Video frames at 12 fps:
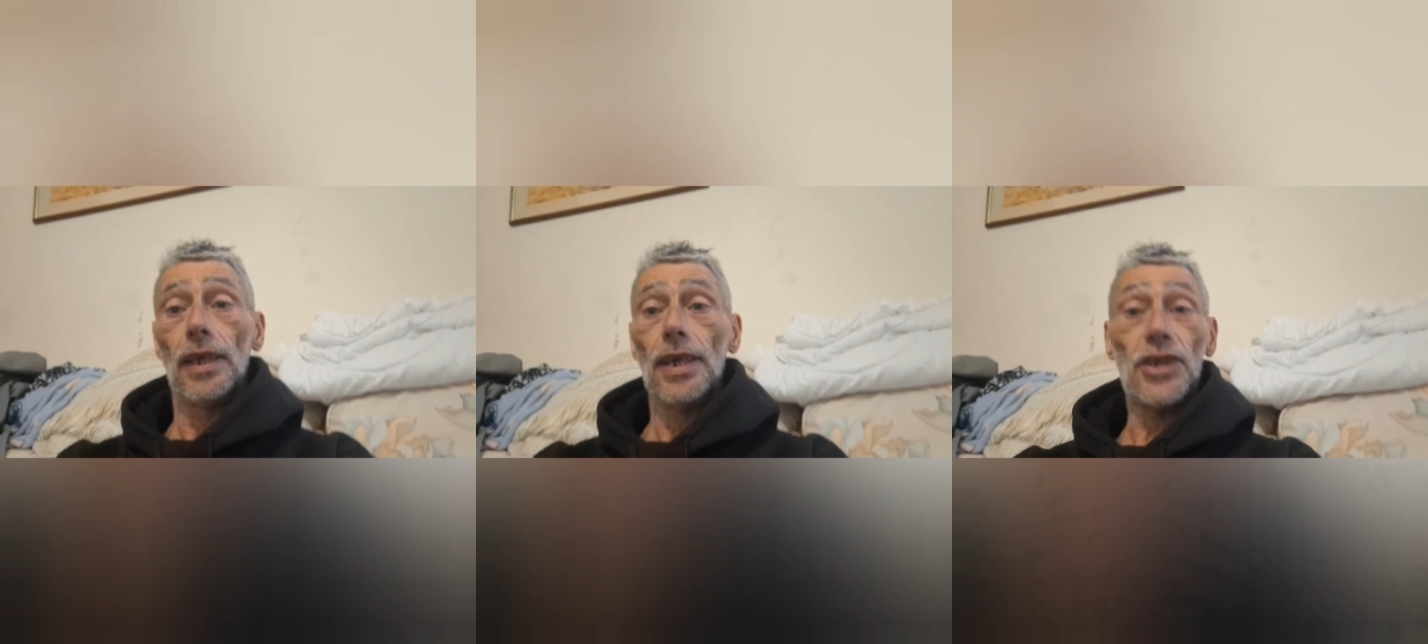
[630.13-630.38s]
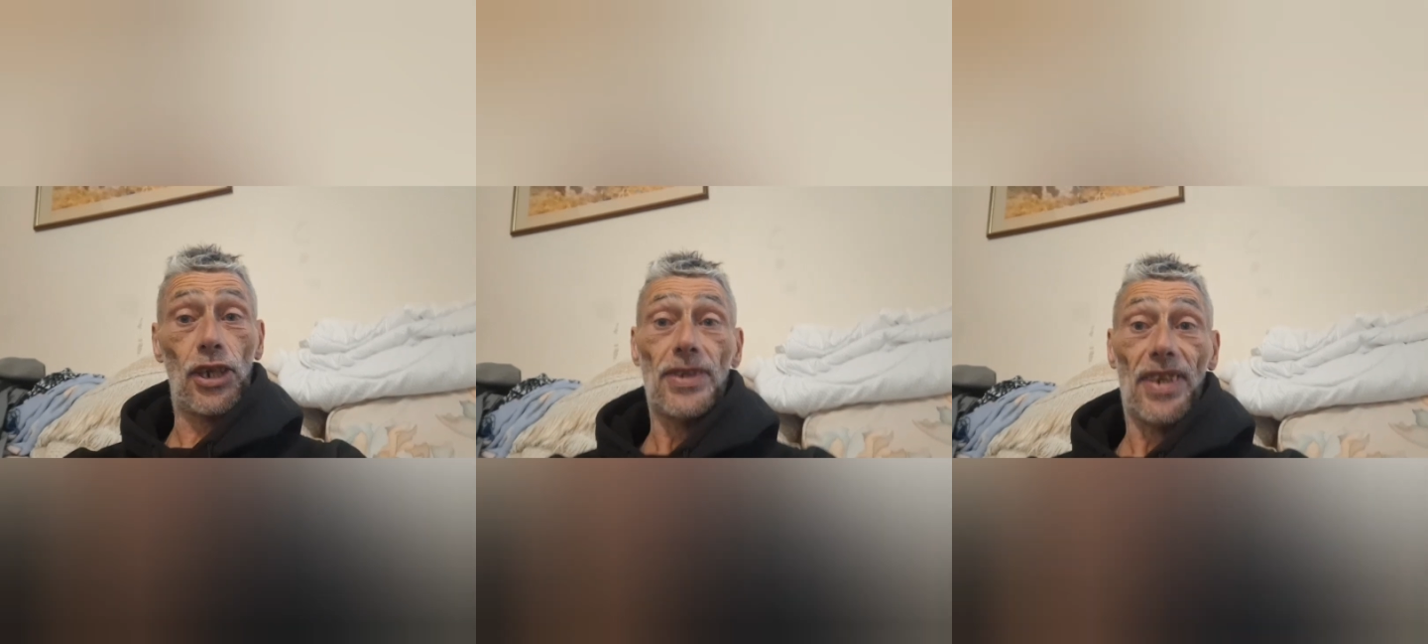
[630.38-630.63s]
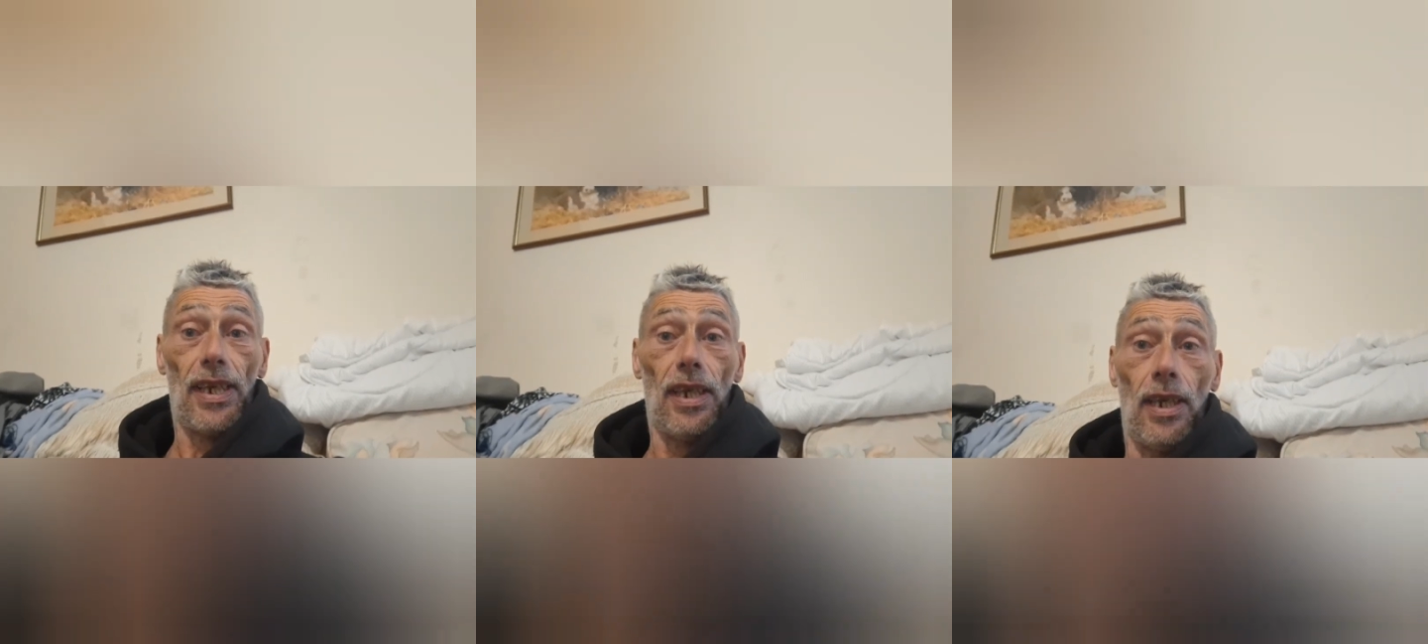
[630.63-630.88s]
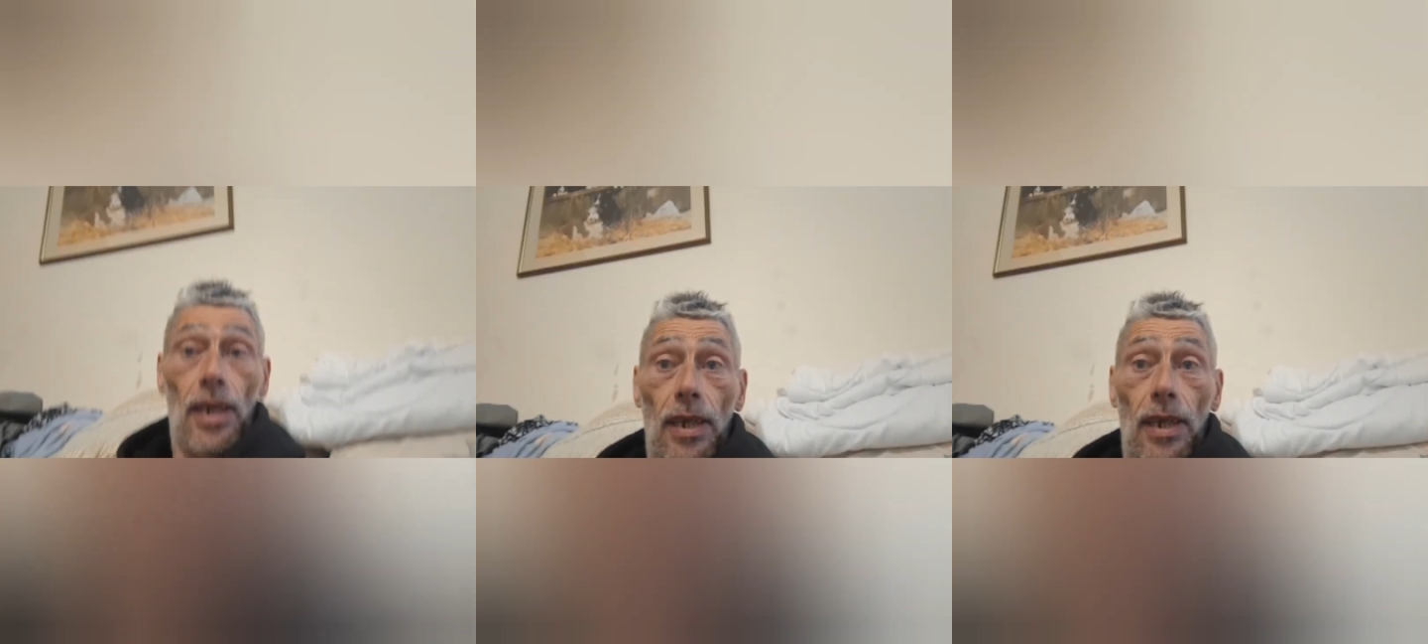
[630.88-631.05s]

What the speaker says: as you can see,